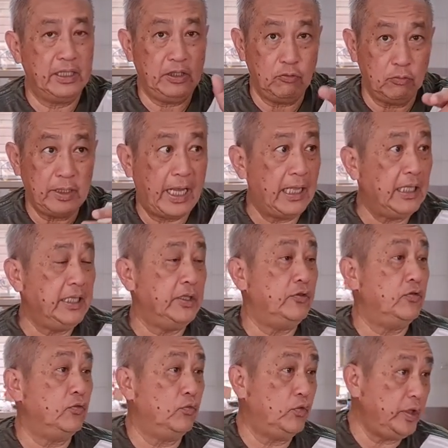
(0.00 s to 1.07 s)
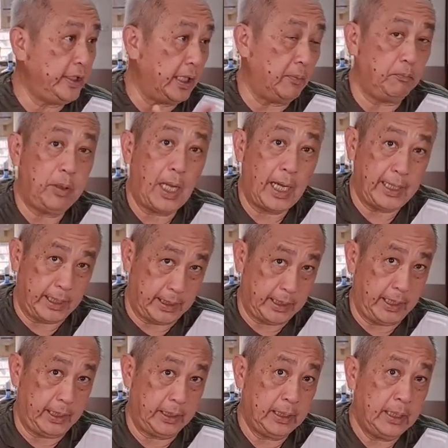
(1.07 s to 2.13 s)
New Delhi, to reapply
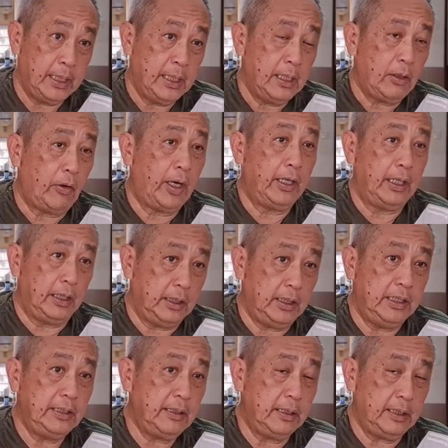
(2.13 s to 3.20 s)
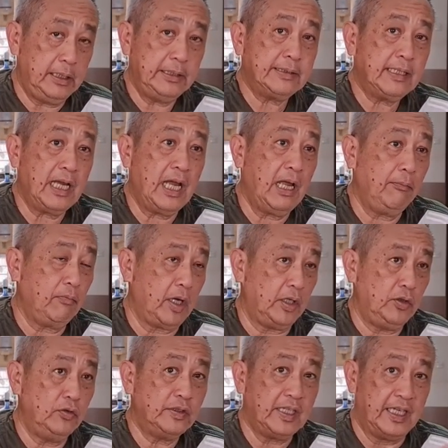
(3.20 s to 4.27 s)
again, right? And this time I
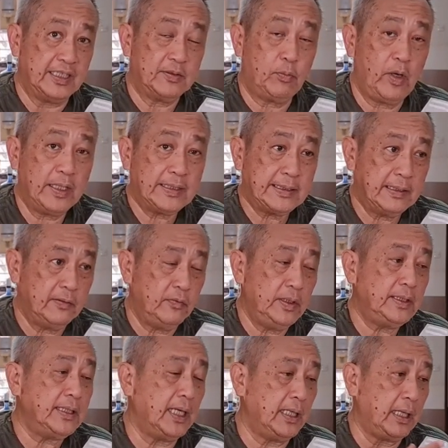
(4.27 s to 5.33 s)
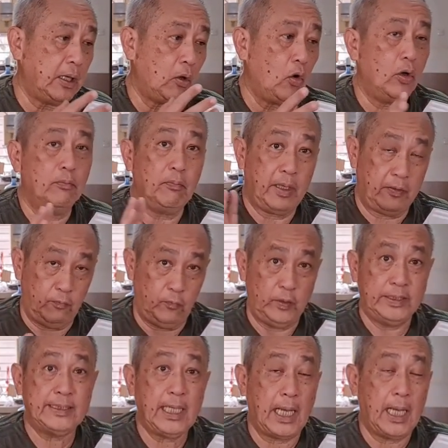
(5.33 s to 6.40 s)
used the express service and I got my
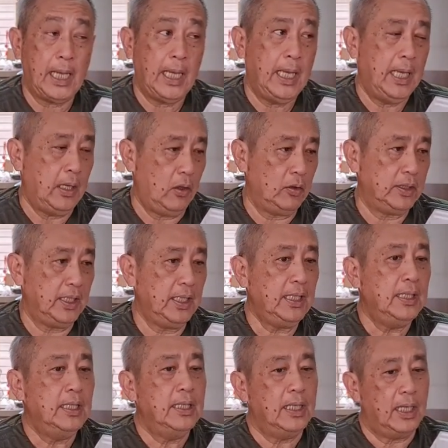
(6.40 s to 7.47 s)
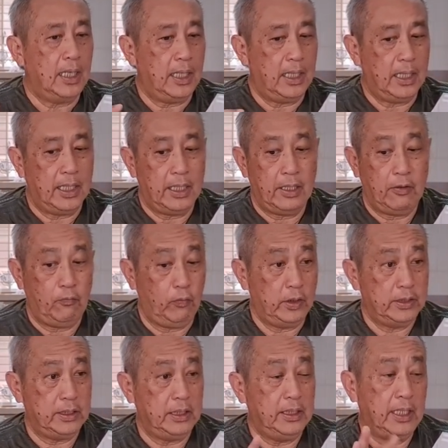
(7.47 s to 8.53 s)
visa, okay?
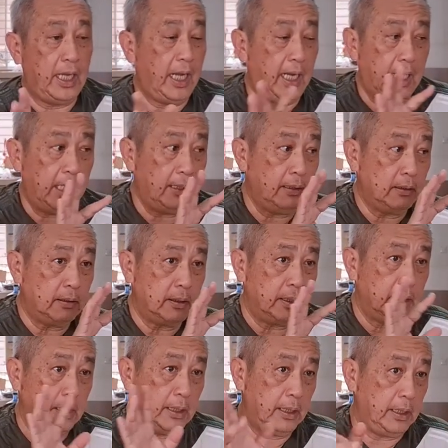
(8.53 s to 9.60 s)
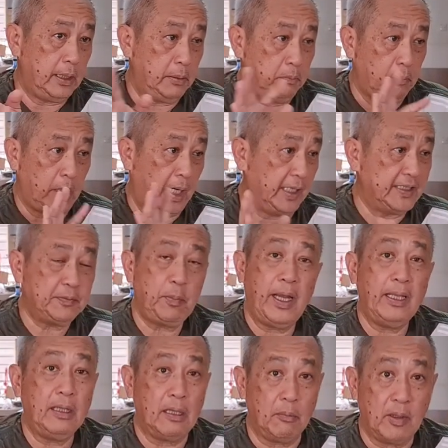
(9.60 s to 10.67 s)
Which in the end, I
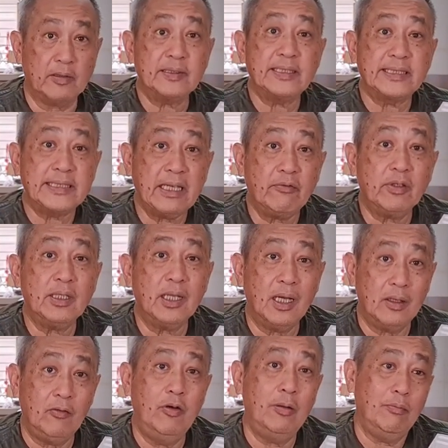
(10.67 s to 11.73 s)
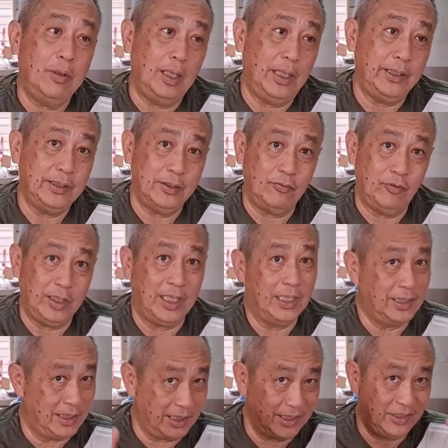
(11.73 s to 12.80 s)
spent about 700 Malaysian
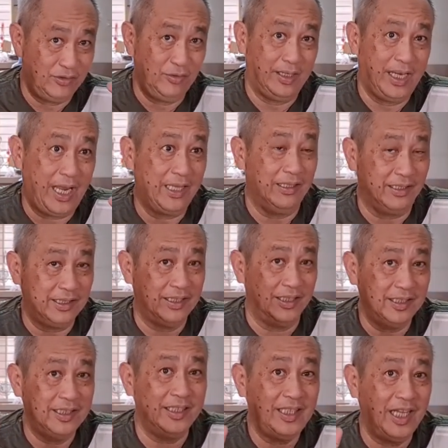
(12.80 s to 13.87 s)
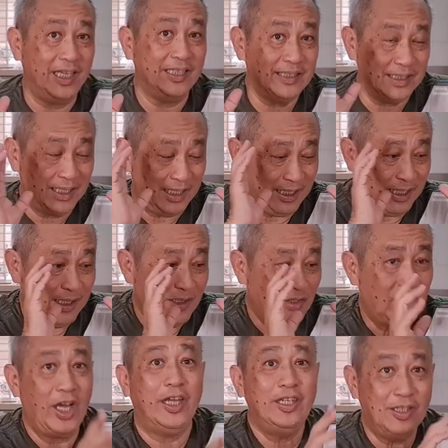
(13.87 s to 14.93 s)
ringgit just to get a 30 days
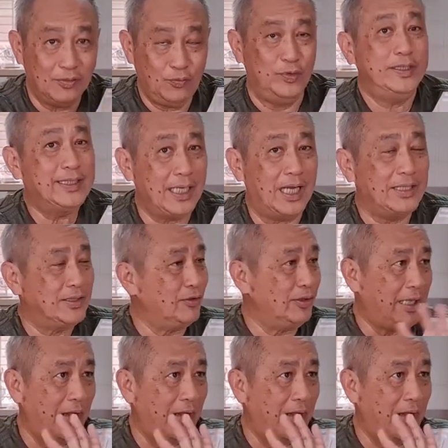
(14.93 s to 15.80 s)
China visa. So